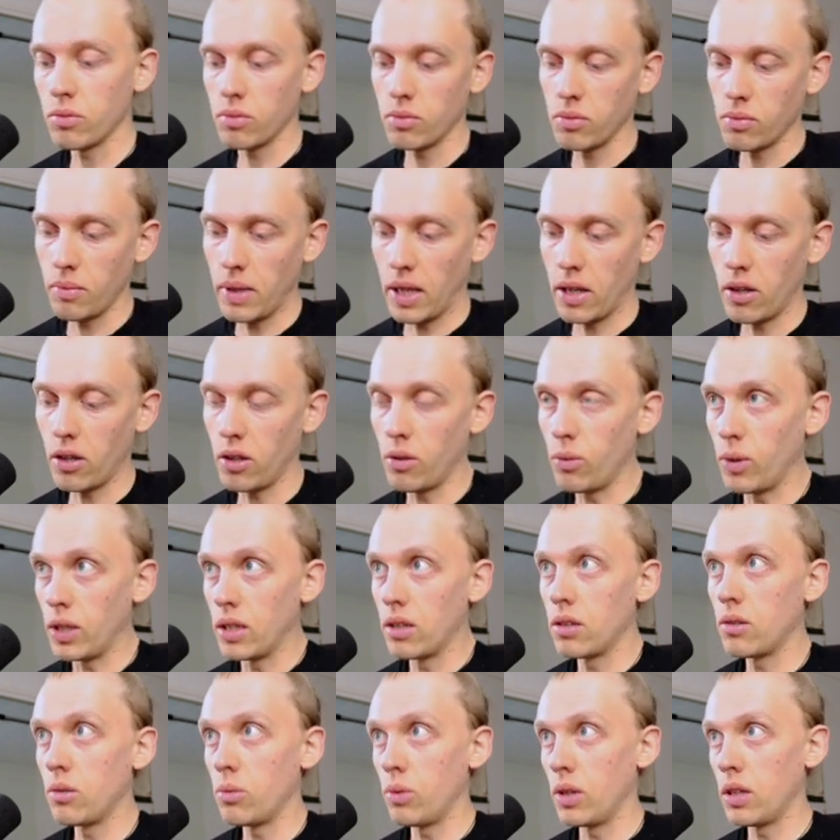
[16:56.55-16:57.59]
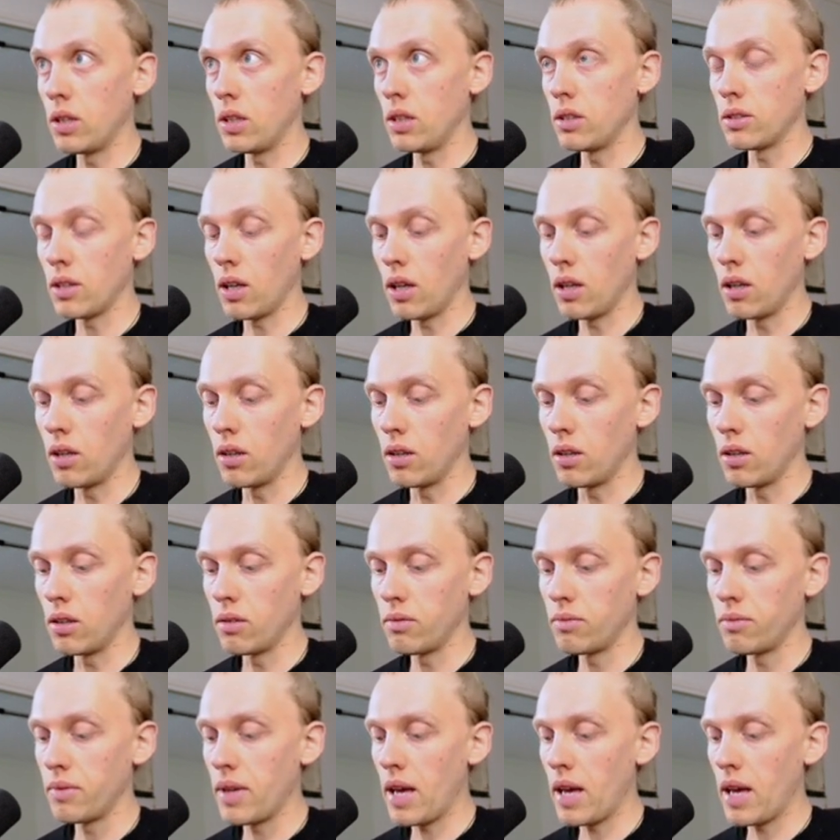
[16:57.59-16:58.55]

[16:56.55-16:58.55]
better with these kind of